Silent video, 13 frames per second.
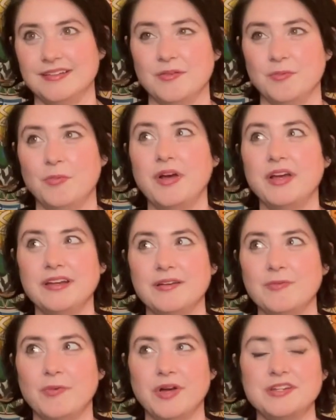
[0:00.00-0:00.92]

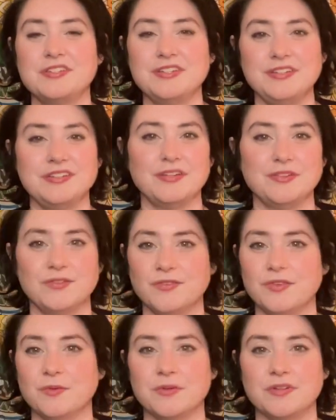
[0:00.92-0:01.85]
what she does
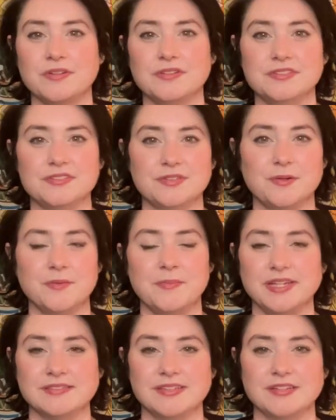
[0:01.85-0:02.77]
for the world is so
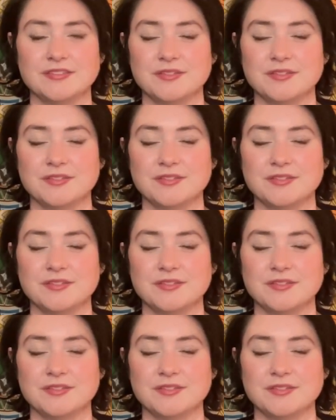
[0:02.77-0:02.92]
amazing.